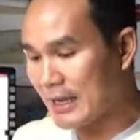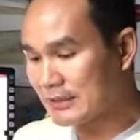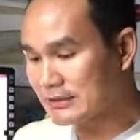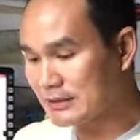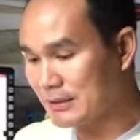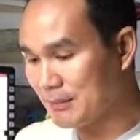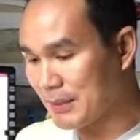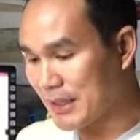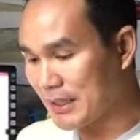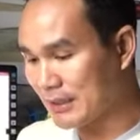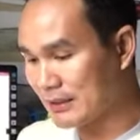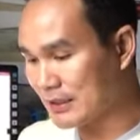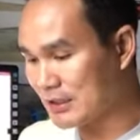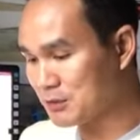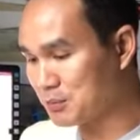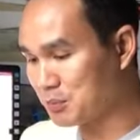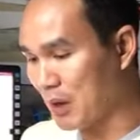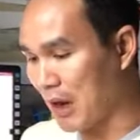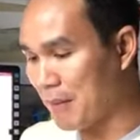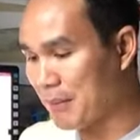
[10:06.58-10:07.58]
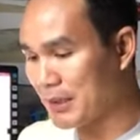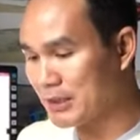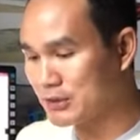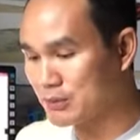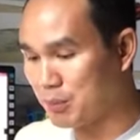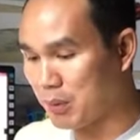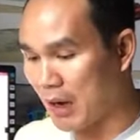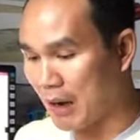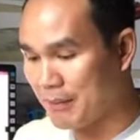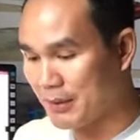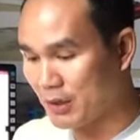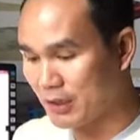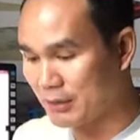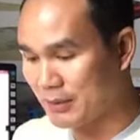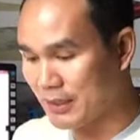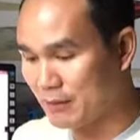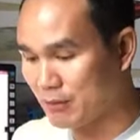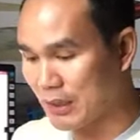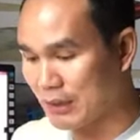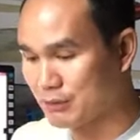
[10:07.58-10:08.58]
estimated this property is probably going to
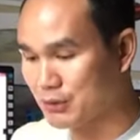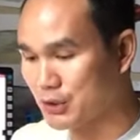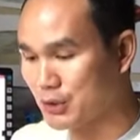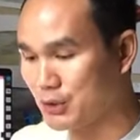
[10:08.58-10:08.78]
be around